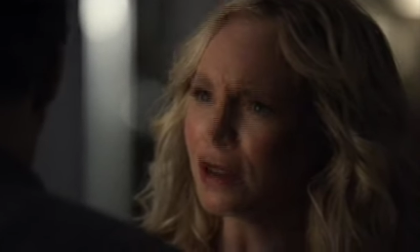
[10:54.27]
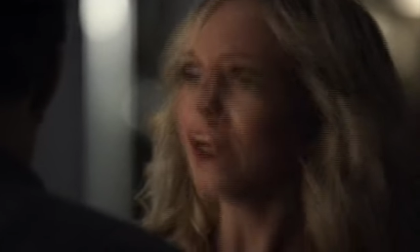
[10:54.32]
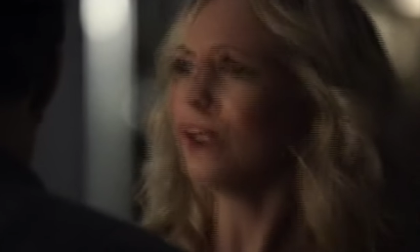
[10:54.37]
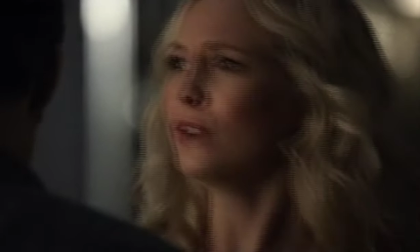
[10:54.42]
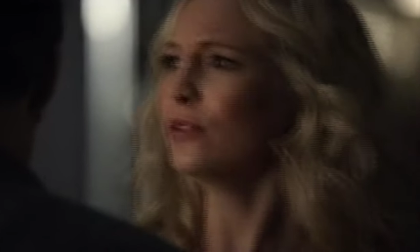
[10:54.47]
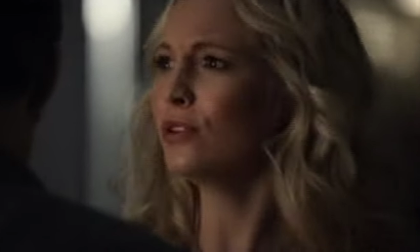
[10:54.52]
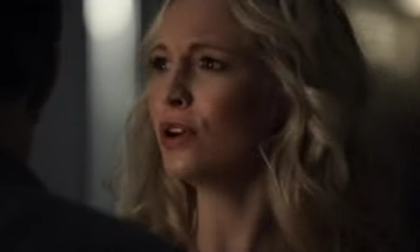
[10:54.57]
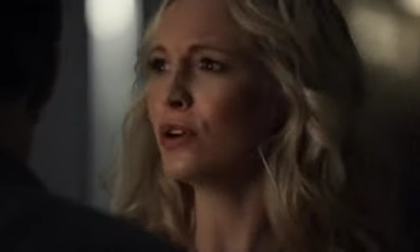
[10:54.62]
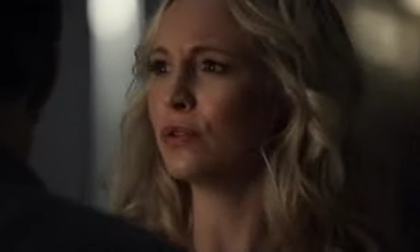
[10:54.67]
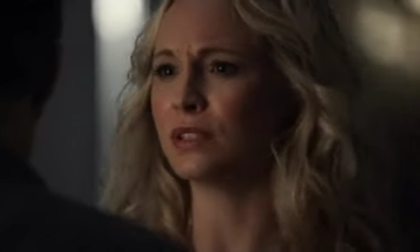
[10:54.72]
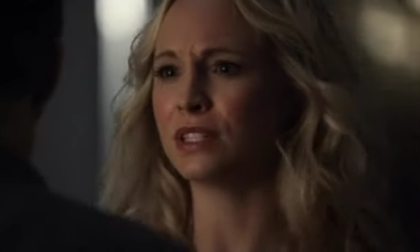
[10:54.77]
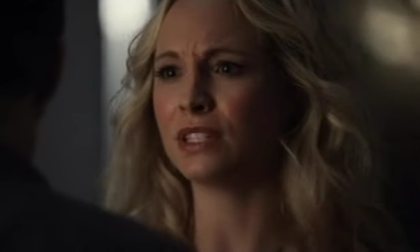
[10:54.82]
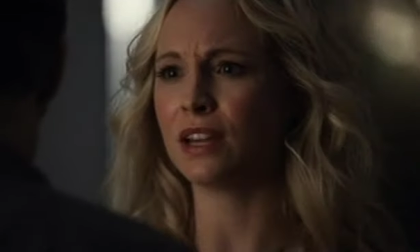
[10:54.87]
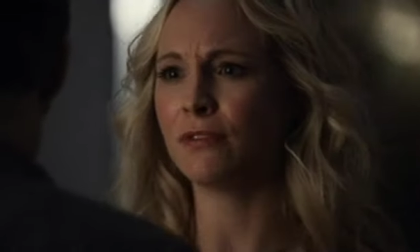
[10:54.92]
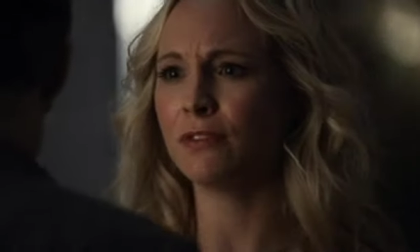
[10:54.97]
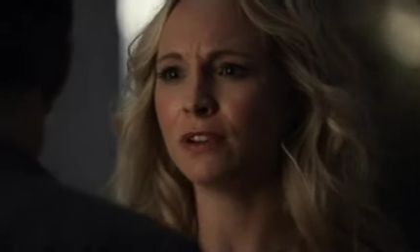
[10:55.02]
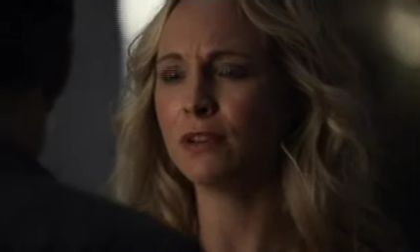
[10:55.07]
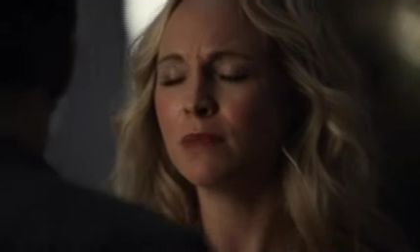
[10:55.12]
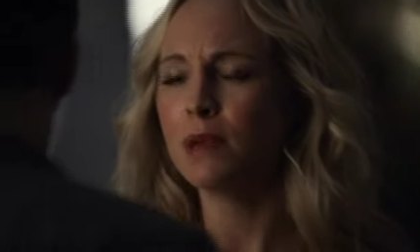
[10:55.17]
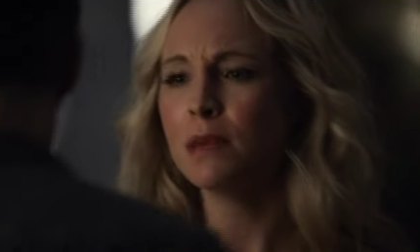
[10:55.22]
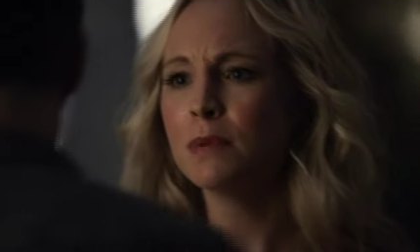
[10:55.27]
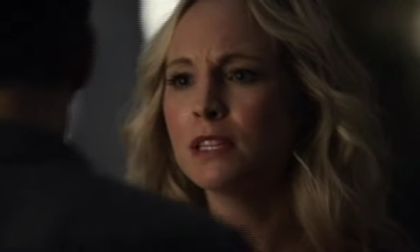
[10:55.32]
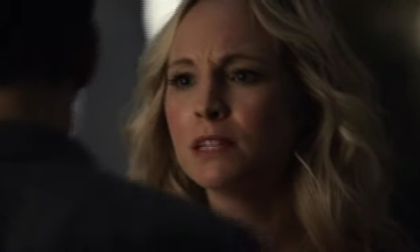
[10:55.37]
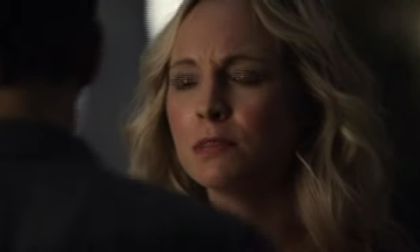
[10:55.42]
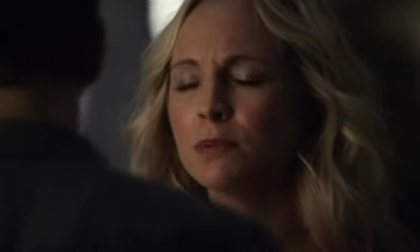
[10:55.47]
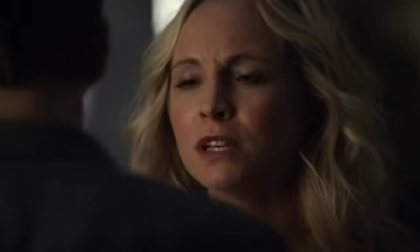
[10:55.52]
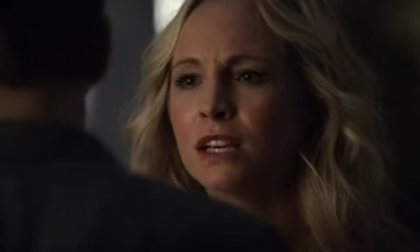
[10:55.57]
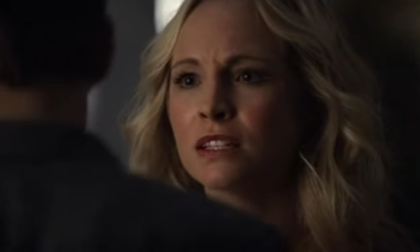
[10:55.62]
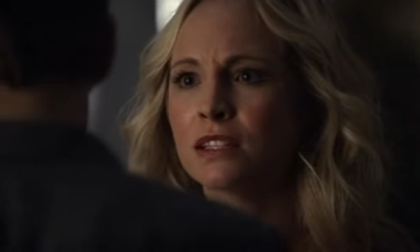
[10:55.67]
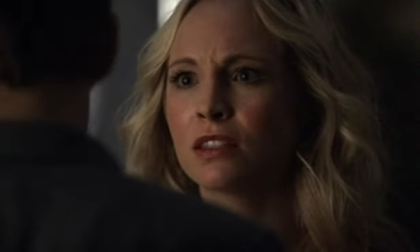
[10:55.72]
I don't know, Stefan. Maybe
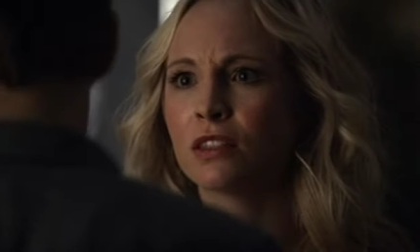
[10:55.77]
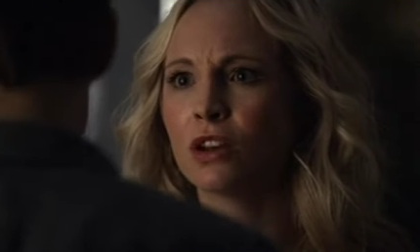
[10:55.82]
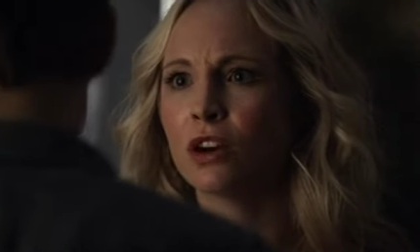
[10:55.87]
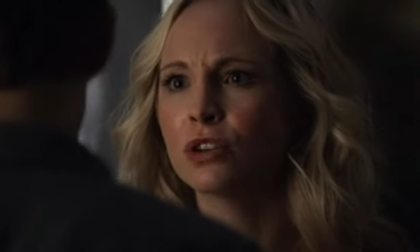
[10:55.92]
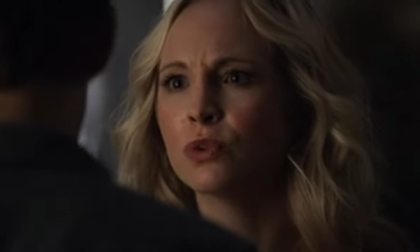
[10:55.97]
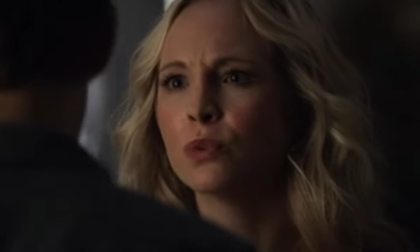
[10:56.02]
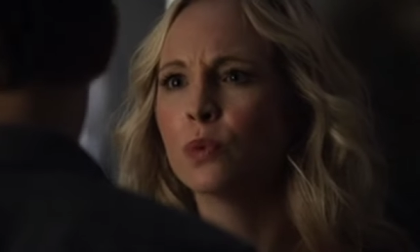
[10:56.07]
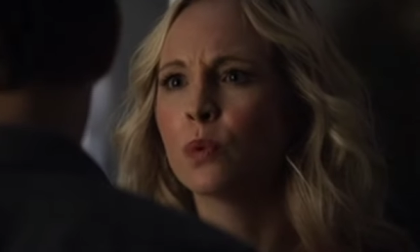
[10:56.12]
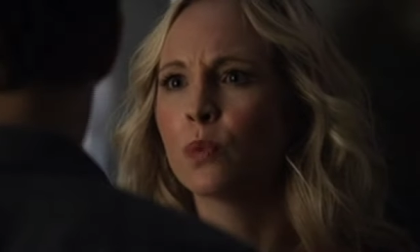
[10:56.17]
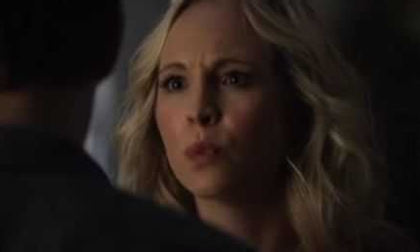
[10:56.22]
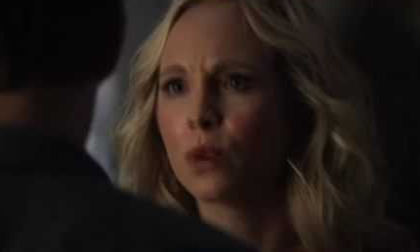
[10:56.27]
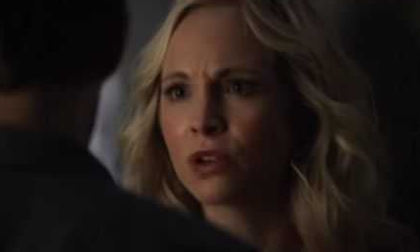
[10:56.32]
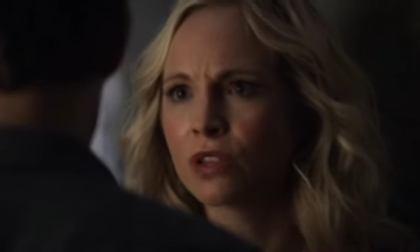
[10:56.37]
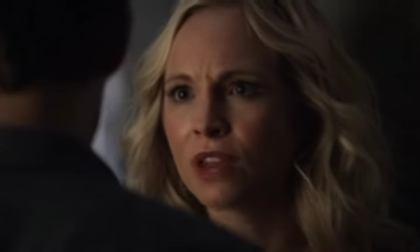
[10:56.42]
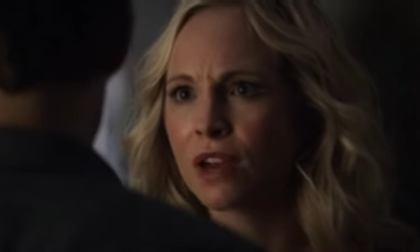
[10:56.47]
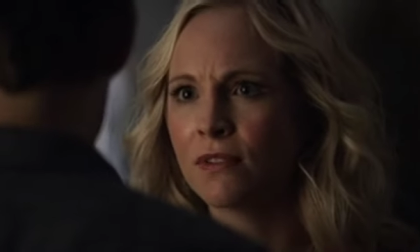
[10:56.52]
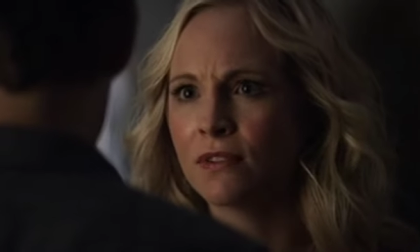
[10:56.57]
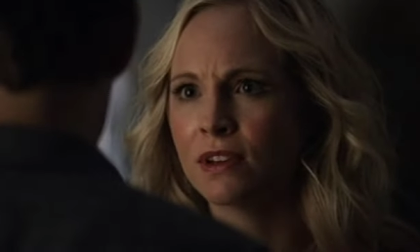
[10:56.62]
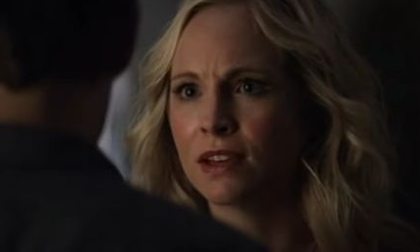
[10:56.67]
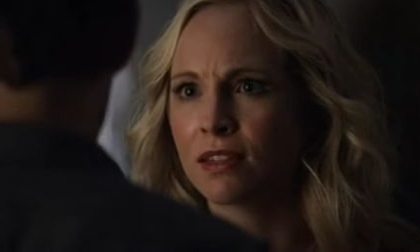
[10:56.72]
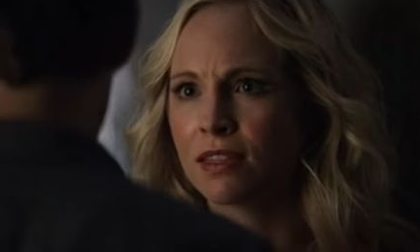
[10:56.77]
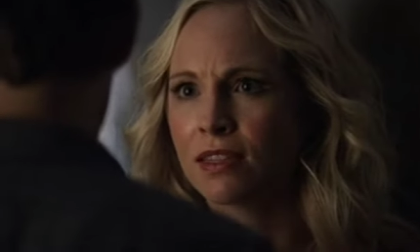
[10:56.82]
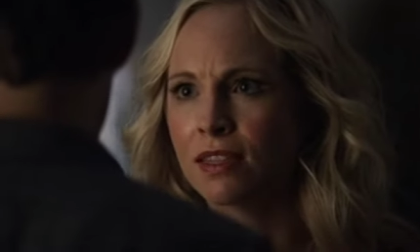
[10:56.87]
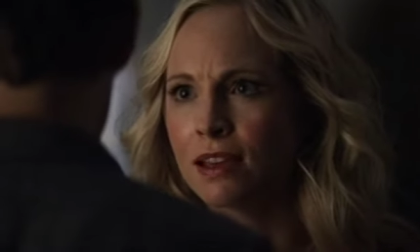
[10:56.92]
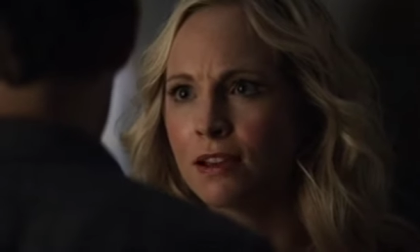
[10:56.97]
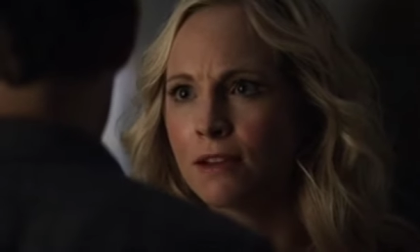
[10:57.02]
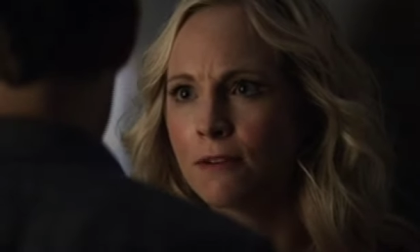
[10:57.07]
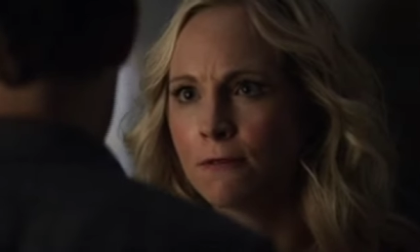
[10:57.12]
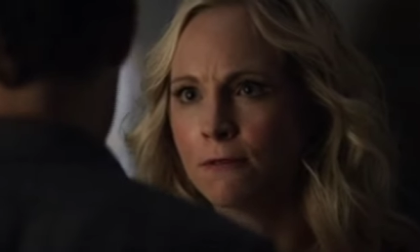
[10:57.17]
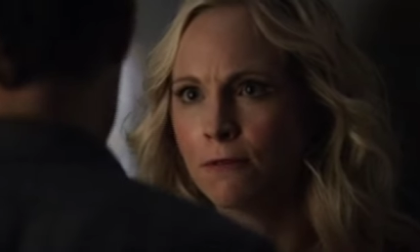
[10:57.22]
it's because I thought you were worth having a
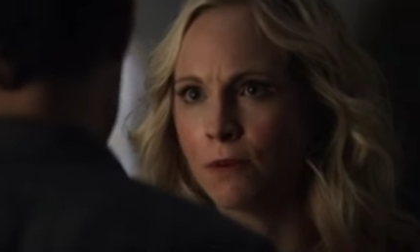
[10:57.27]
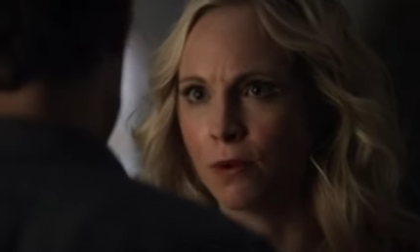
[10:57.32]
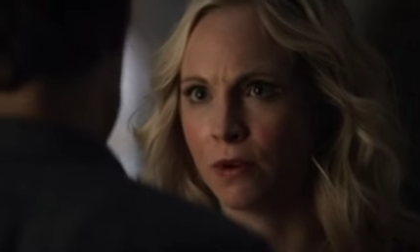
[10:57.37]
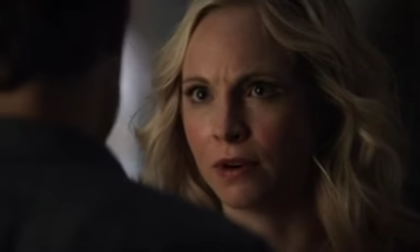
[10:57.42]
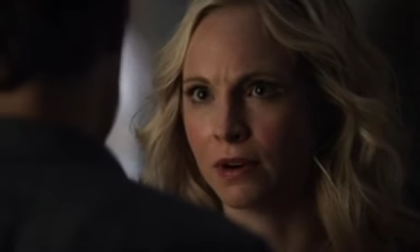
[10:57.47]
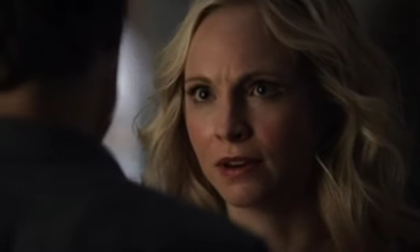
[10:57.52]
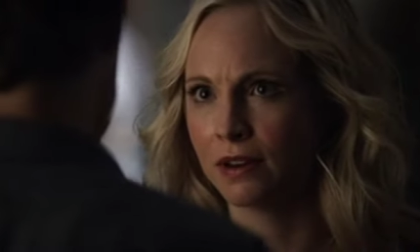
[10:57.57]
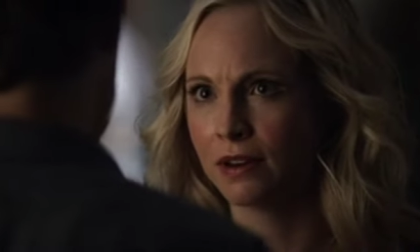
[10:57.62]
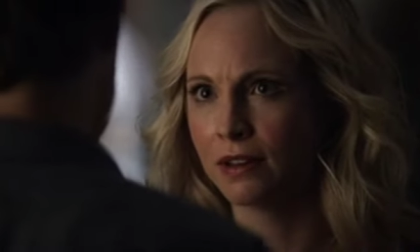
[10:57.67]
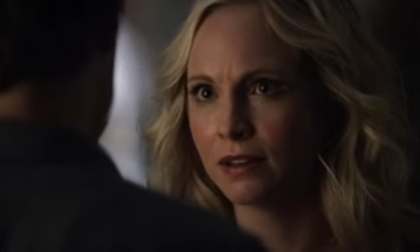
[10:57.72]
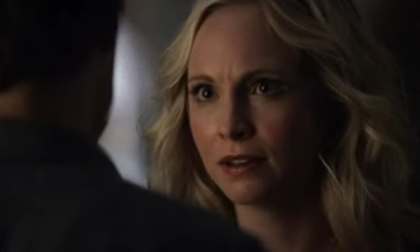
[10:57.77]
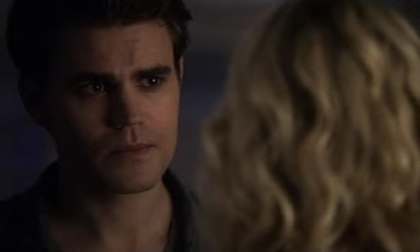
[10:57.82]
thing for.